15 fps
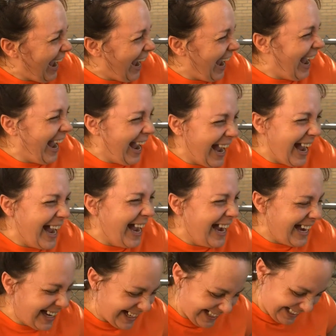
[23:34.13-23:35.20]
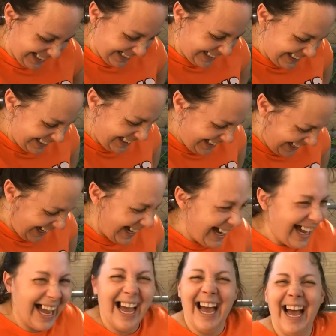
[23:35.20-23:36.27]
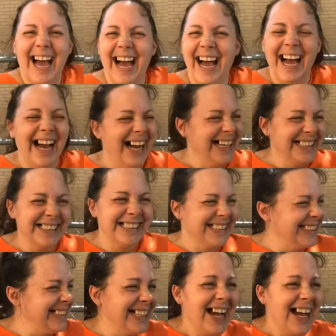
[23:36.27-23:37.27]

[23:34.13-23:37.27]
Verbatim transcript: where you're from, you guys look like a bunch of glue